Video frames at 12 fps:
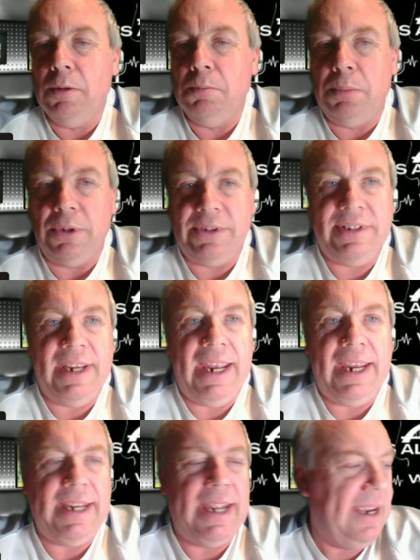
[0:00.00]
But
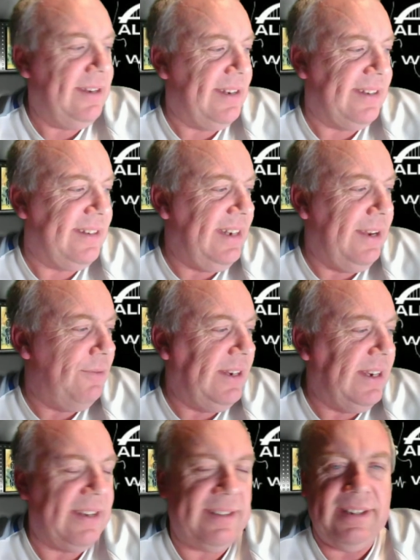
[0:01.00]
yeah, as I say, for
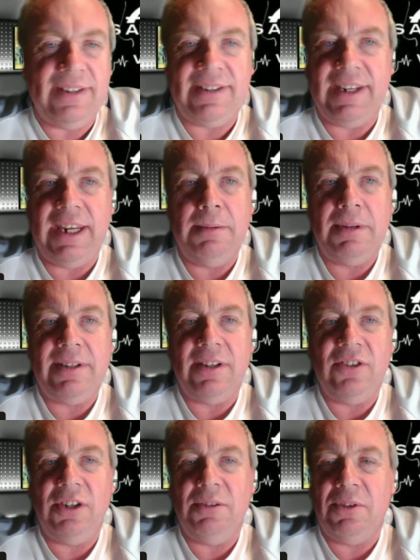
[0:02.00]
yesterday's game at St
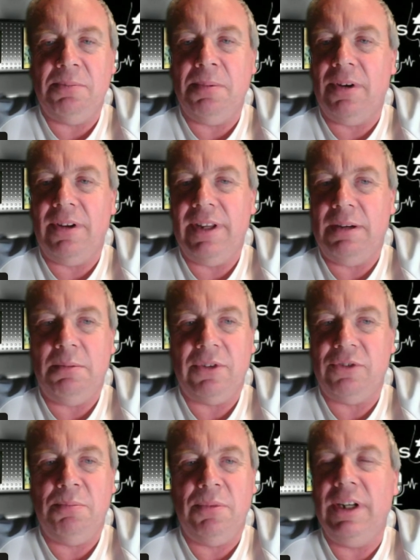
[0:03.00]
James's Park, that
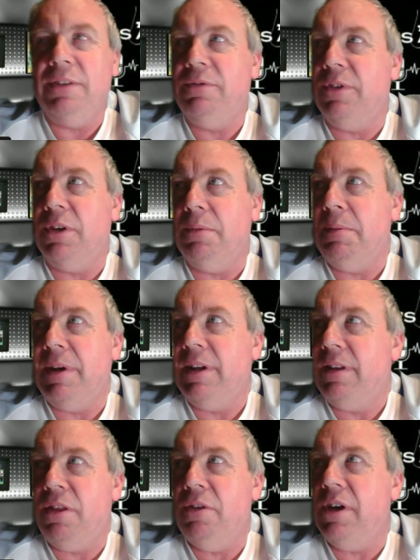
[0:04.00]
was brilliant for the women.
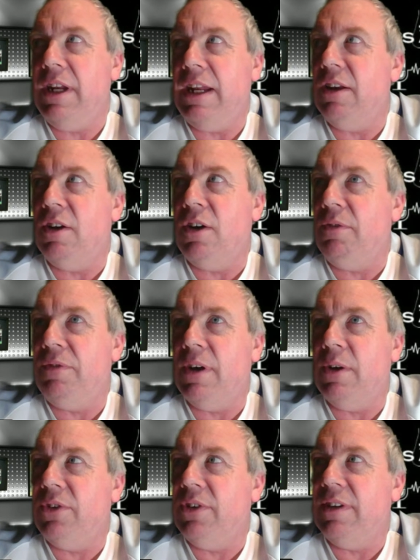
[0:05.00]

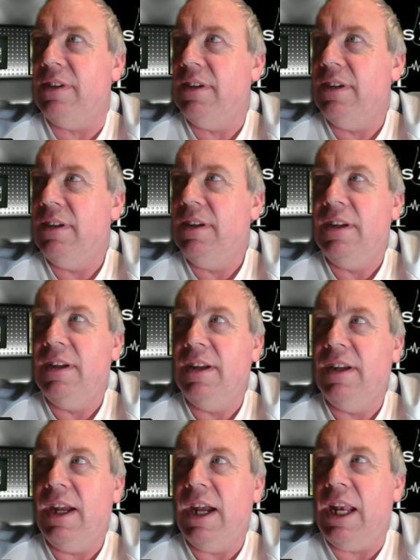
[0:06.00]
38,500.
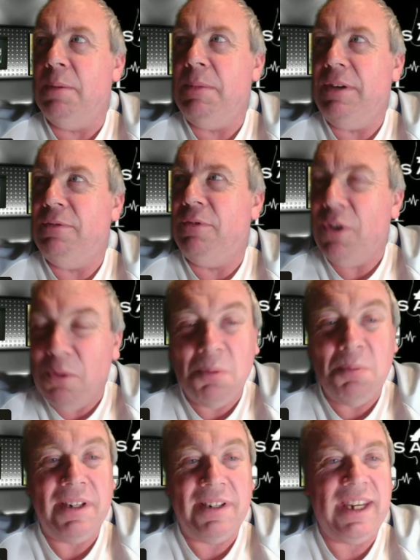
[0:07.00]
And I mean, for a
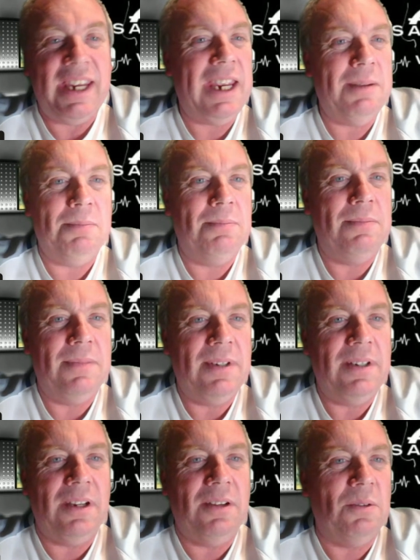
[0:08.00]
women's game,
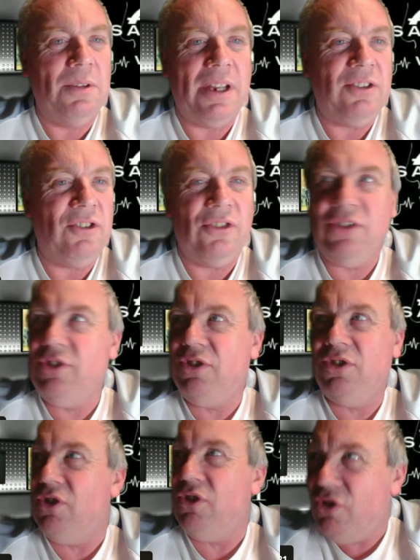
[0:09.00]
you know, that just
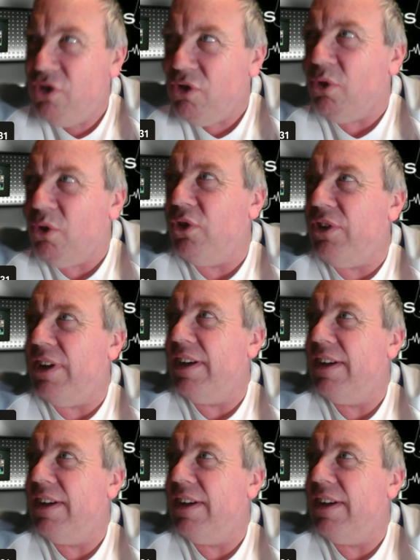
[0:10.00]
shows you